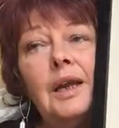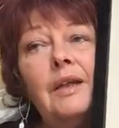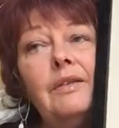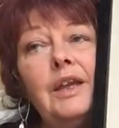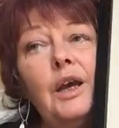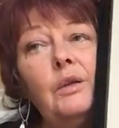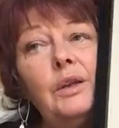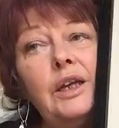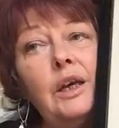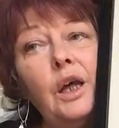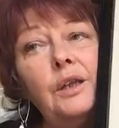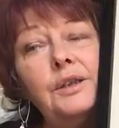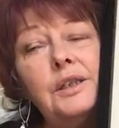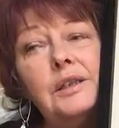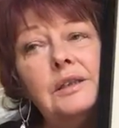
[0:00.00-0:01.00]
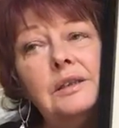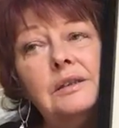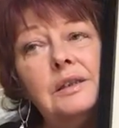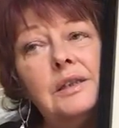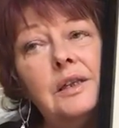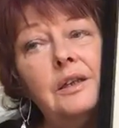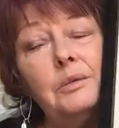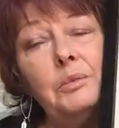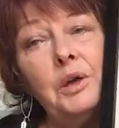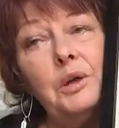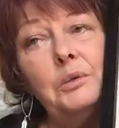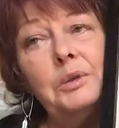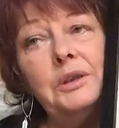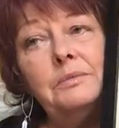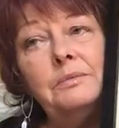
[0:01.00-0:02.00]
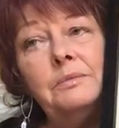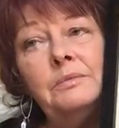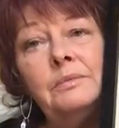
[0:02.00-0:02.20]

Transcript: And the only constants at the moment